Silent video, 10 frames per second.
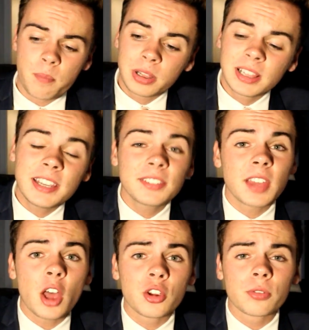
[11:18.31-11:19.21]
Please
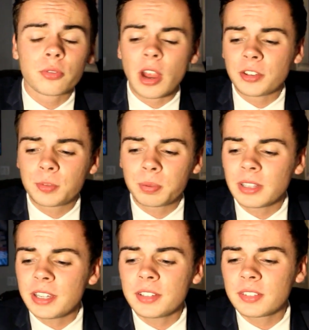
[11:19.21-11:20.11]
tell your friends,
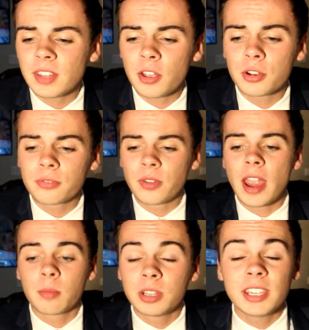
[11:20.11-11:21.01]
please tell your
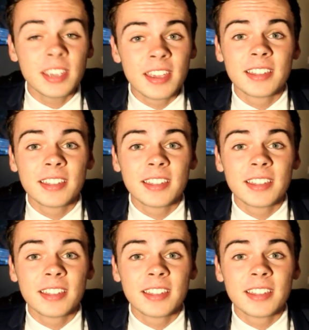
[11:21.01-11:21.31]
family